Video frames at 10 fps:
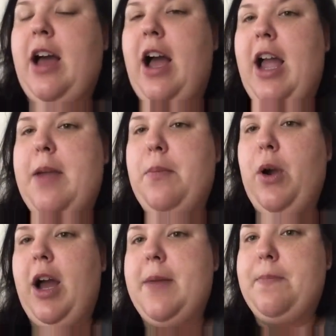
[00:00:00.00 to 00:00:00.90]
I
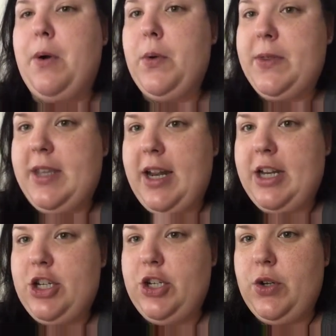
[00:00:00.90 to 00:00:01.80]
brought both
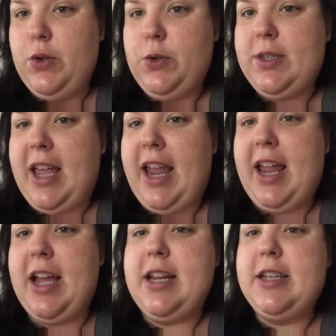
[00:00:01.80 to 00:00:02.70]
tennis shoes
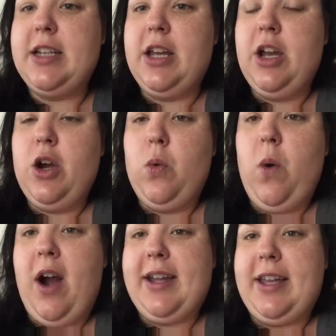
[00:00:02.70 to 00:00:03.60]
and
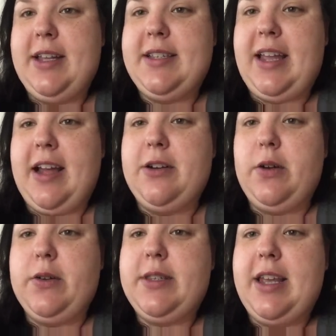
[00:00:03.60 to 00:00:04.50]
walking
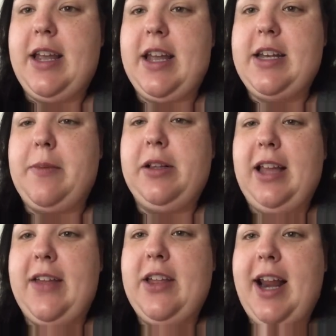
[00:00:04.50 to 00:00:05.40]
sandals, and I'm
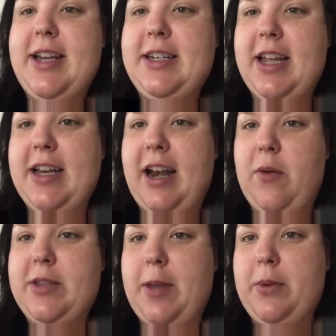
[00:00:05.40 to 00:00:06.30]
glad that I did, and I
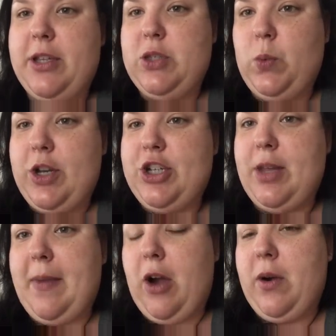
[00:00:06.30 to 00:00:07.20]
was able to switch
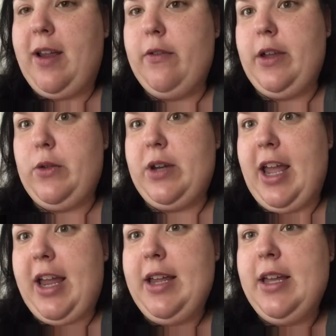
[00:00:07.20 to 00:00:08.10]
them out every other
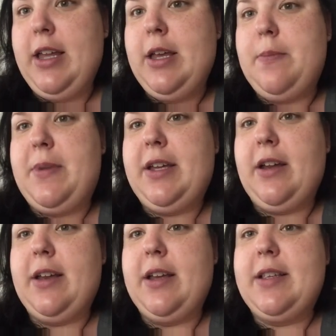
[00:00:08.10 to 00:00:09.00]
day,
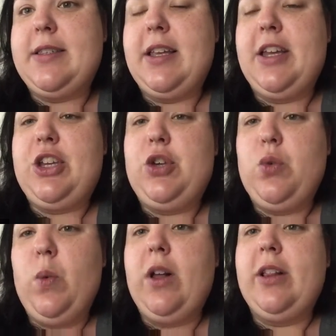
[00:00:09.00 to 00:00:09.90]
because
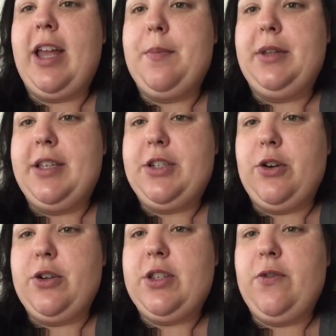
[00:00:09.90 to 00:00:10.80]
you will get
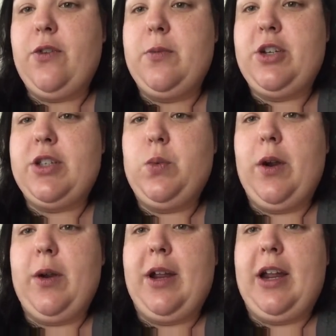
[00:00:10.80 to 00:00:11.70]
blisters from just
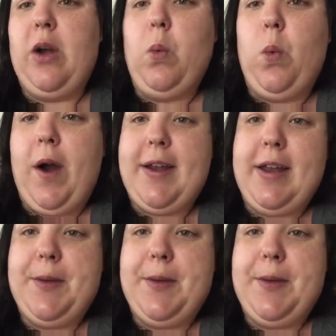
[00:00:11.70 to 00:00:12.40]
wearing one.